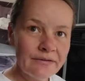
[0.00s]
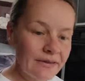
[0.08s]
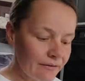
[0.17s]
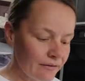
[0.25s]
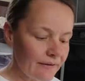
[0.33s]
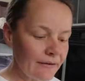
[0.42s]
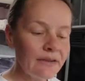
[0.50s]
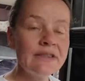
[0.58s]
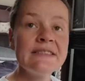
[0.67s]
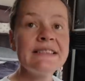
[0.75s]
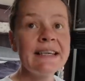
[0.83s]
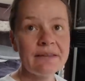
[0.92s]
I've never found the
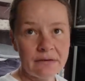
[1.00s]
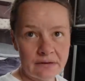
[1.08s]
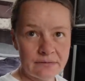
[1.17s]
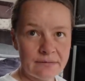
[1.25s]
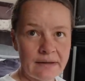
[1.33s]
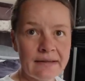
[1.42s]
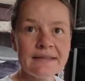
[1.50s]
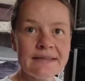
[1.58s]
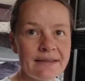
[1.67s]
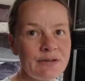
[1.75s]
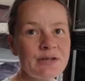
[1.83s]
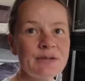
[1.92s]
zero, and the
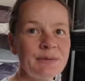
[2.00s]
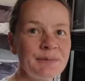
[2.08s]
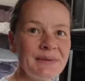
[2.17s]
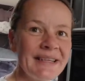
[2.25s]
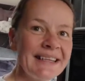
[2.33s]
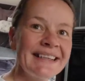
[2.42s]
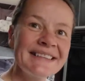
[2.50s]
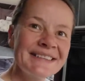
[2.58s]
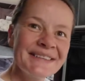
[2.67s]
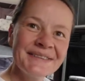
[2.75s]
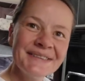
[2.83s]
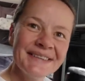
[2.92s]
zero's the one we like.
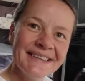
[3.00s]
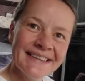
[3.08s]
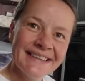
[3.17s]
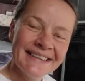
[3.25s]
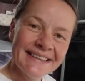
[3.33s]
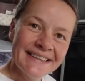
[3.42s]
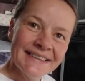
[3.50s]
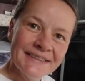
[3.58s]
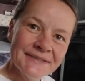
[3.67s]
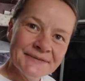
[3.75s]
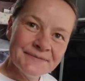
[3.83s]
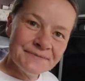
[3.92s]
So. And just for everyone
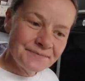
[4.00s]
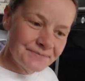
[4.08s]
that's not